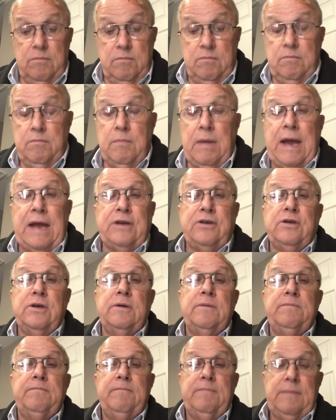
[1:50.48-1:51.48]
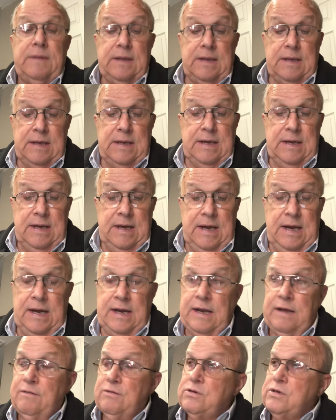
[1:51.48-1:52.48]
mansion. And
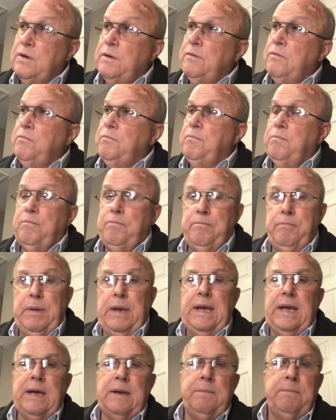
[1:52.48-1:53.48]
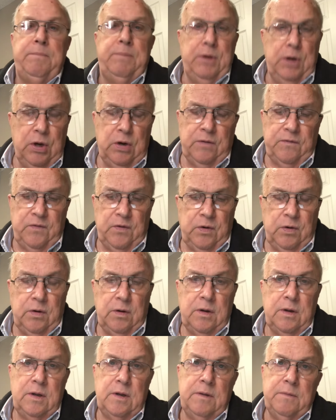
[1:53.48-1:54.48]
it was a big, beautiful
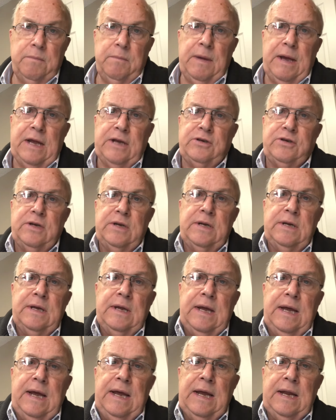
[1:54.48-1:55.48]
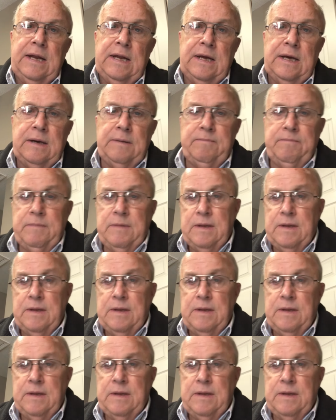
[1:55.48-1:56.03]
mansion. And